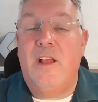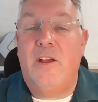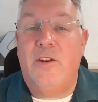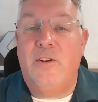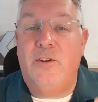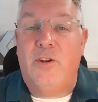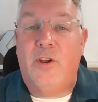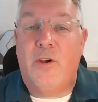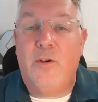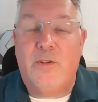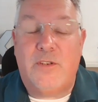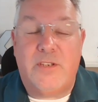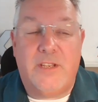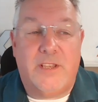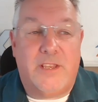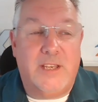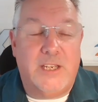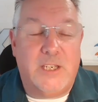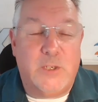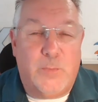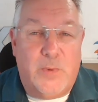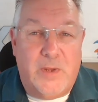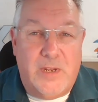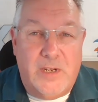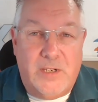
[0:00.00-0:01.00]
no to
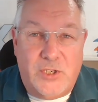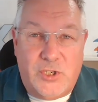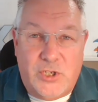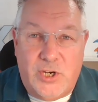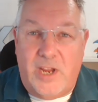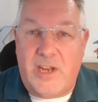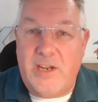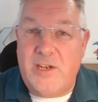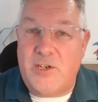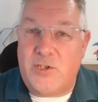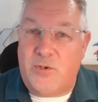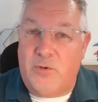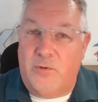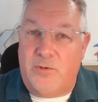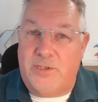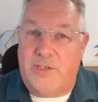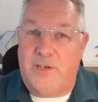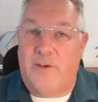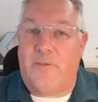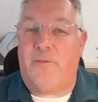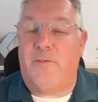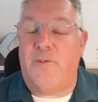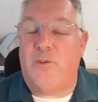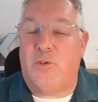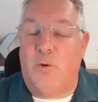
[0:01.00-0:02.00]
things being changed or
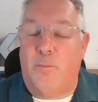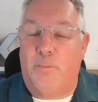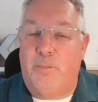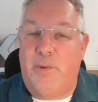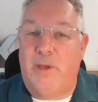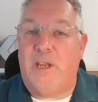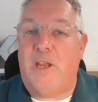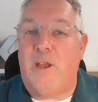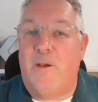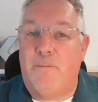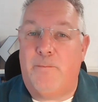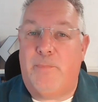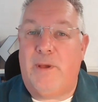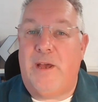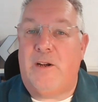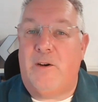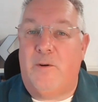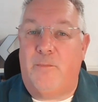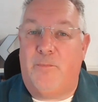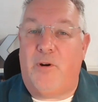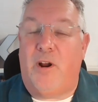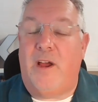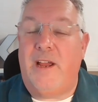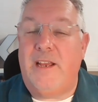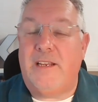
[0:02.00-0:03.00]
different or bigger and
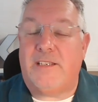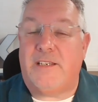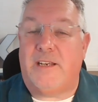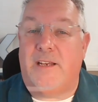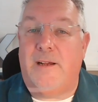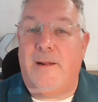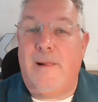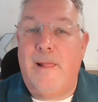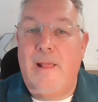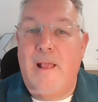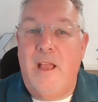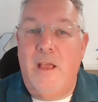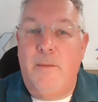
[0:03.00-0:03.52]
better, brighter,